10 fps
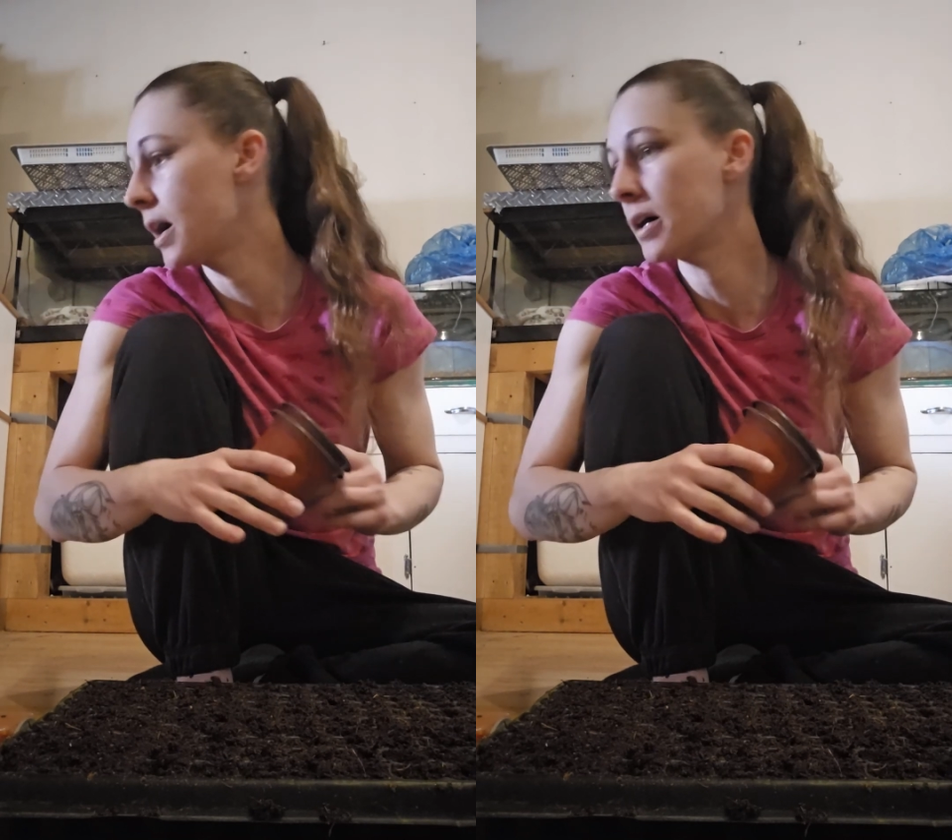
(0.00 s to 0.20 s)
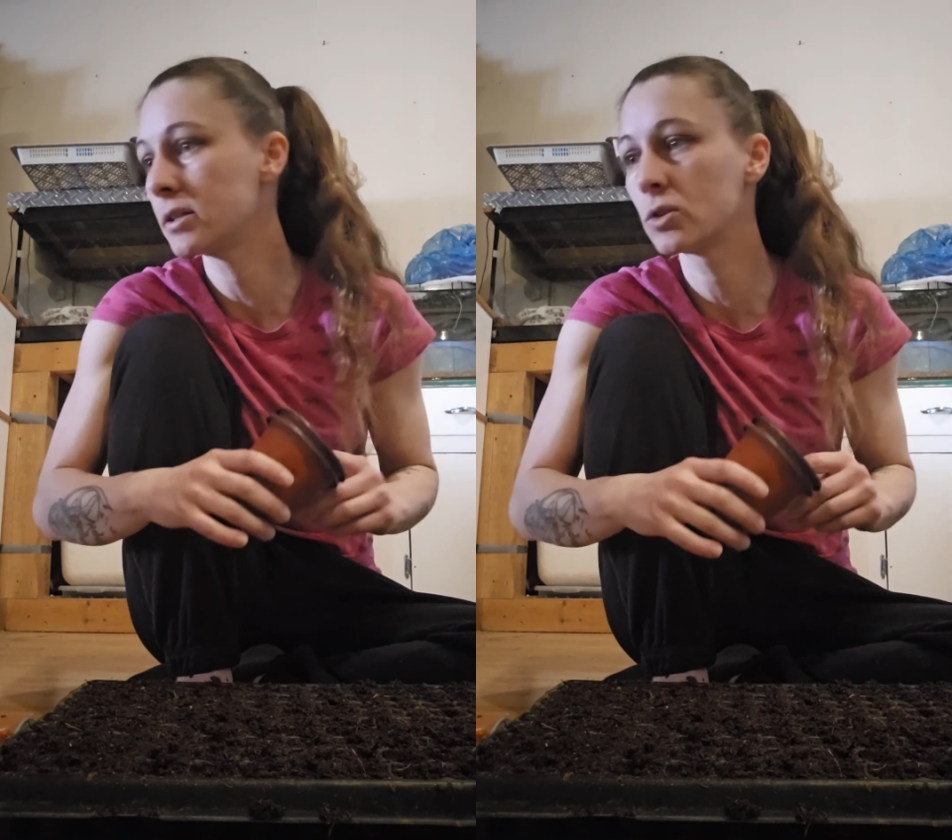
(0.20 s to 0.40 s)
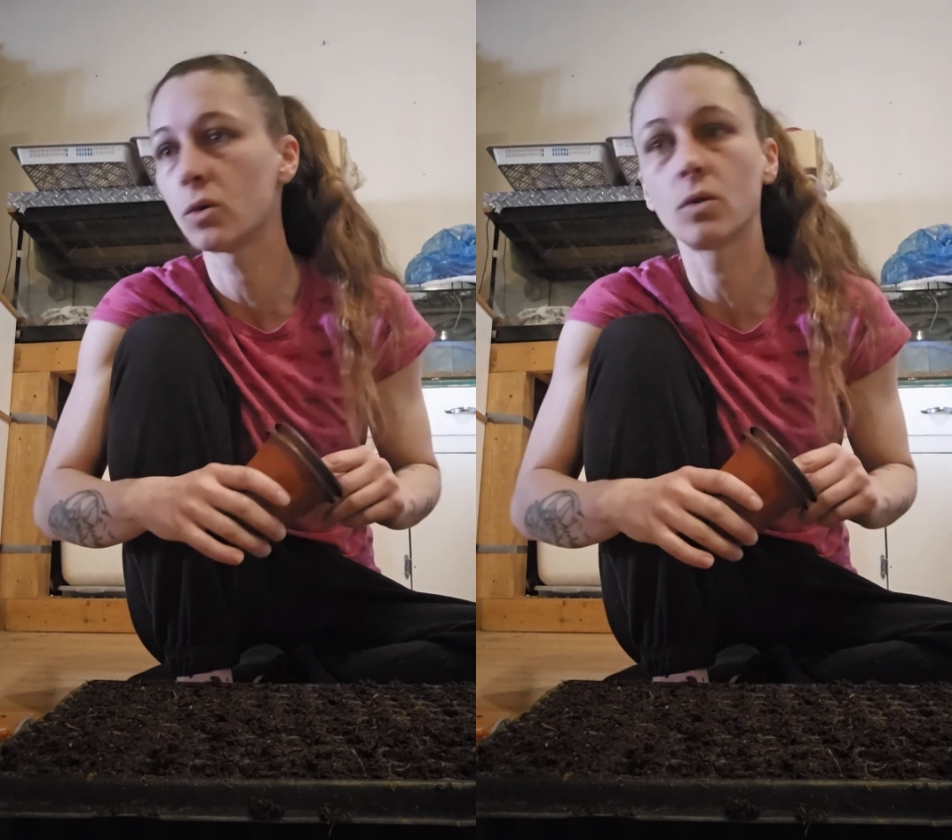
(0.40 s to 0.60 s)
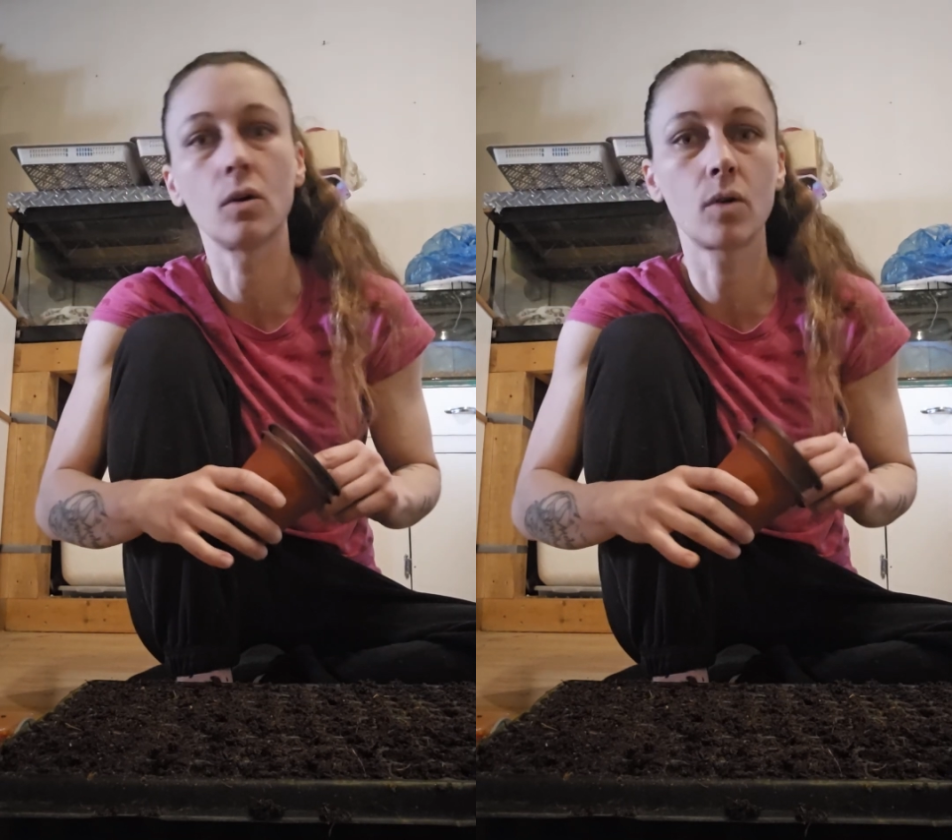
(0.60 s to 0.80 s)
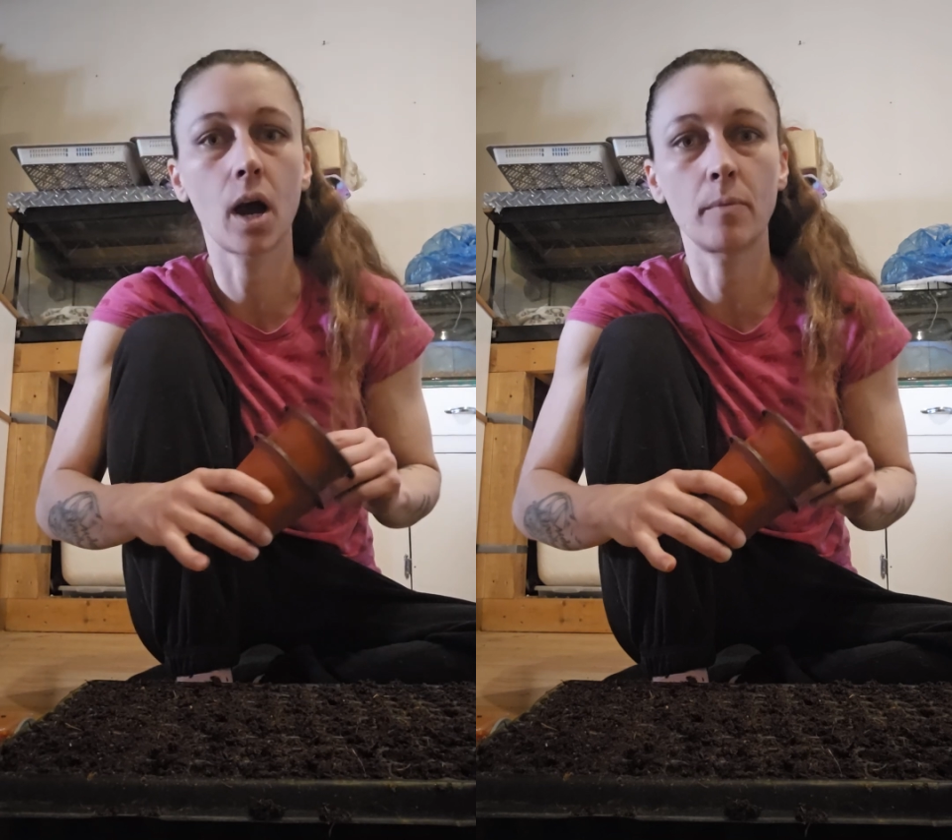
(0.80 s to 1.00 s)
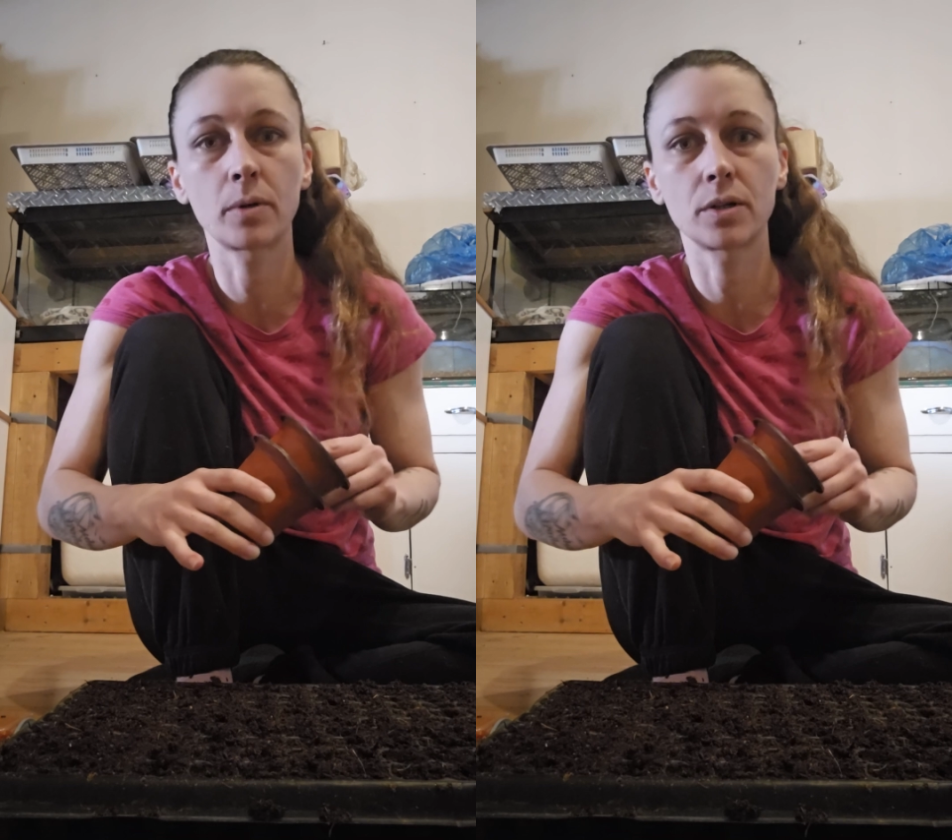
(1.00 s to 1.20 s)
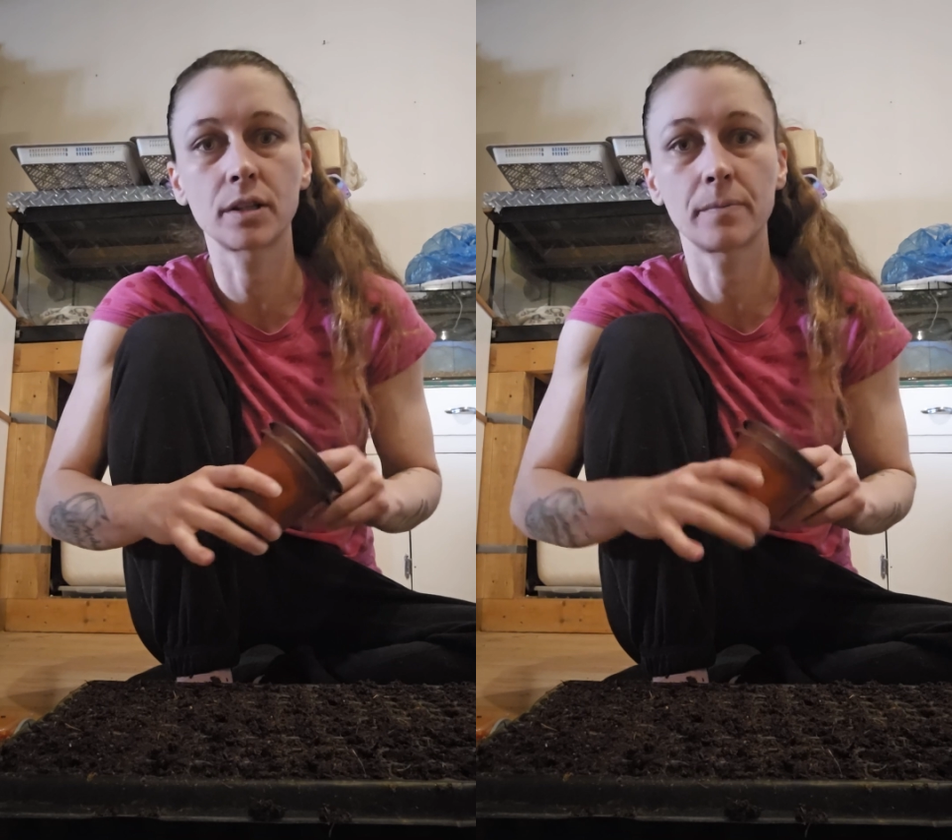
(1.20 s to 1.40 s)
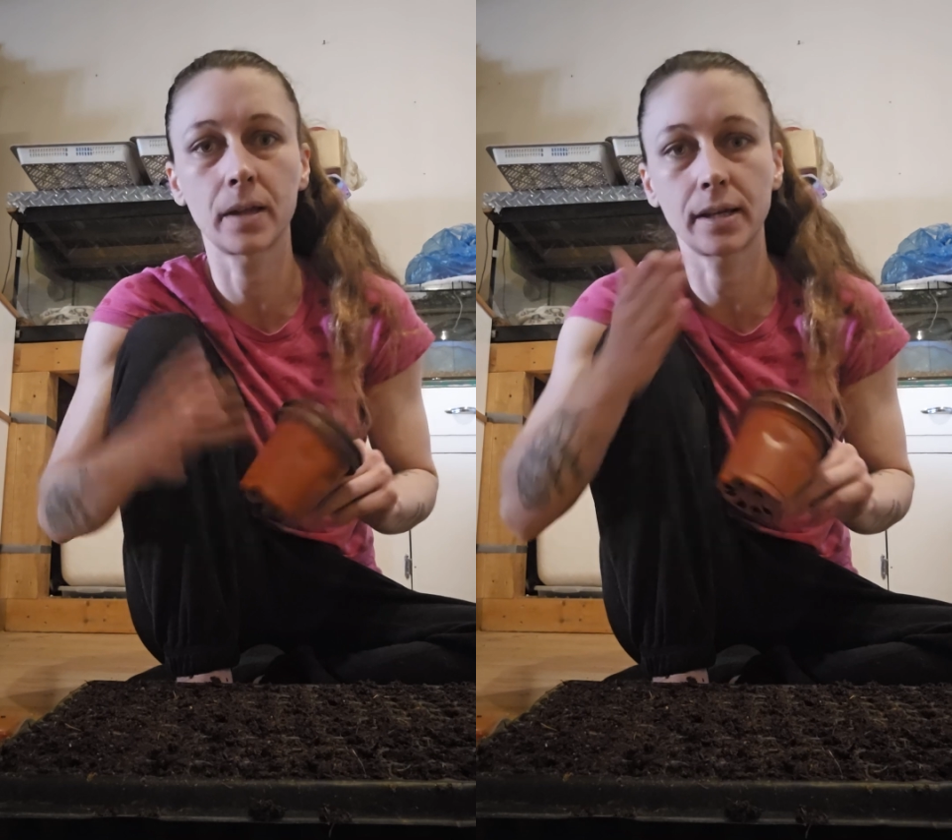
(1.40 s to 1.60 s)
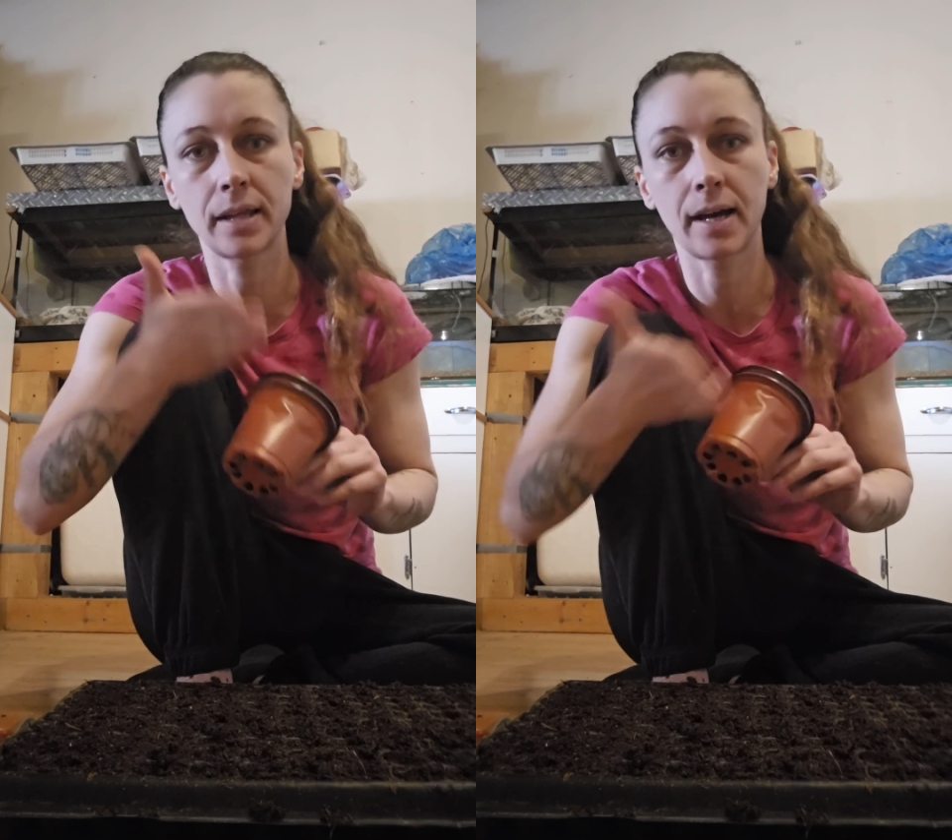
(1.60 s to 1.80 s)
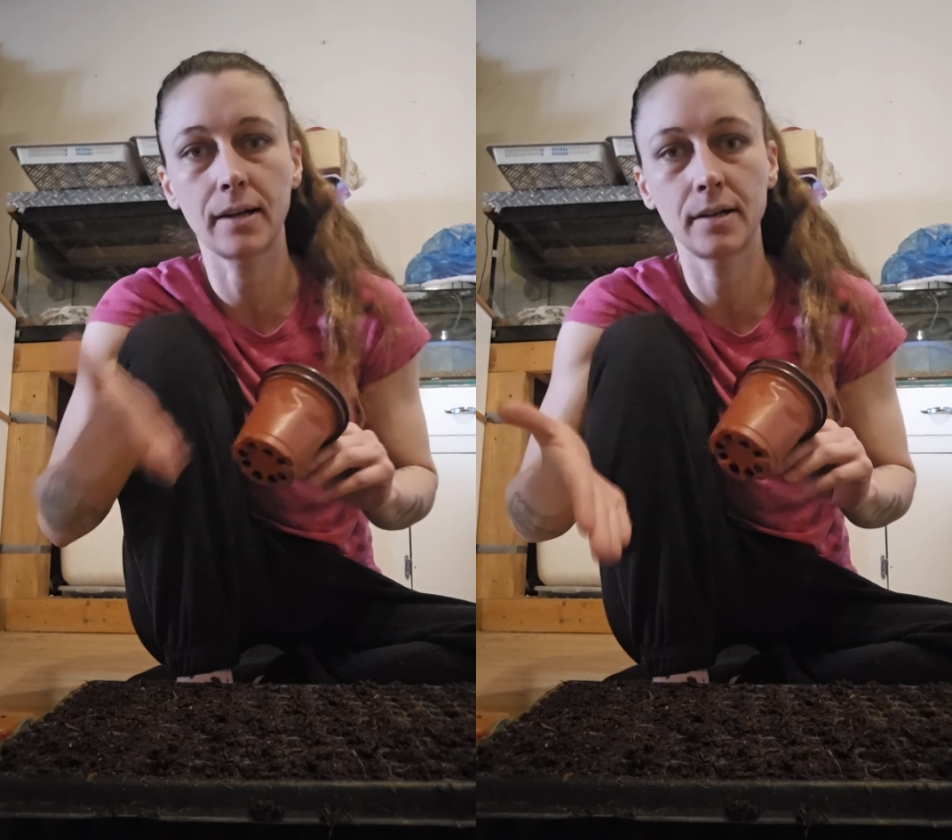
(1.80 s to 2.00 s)
a solo cup or something like
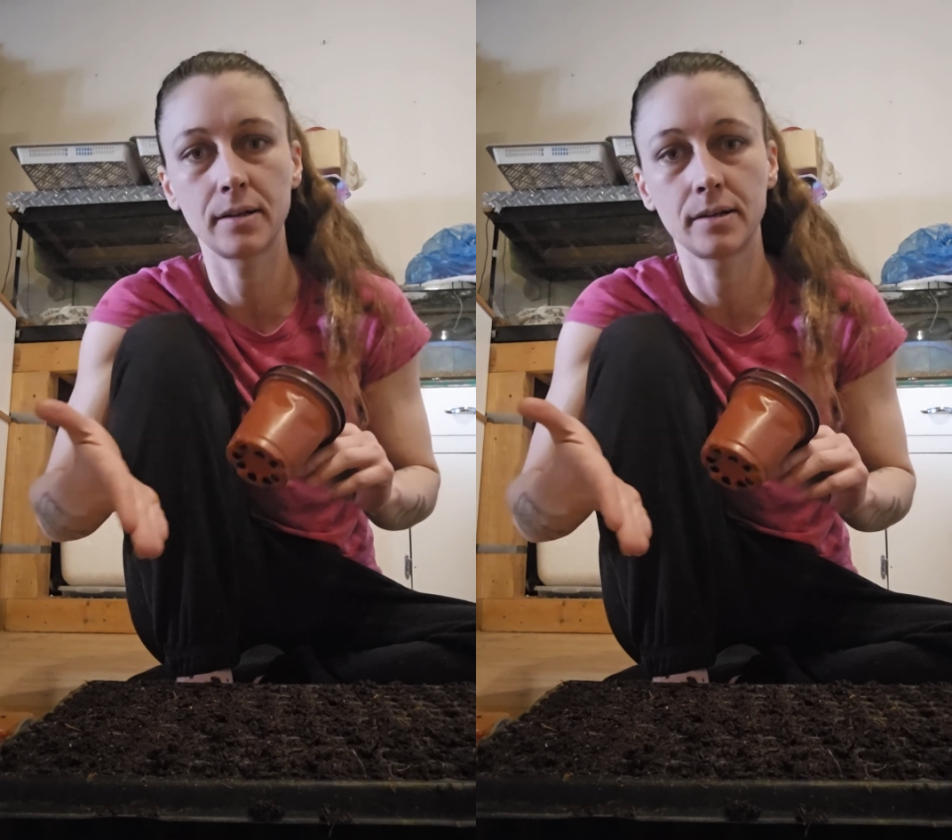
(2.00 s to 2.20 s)
that,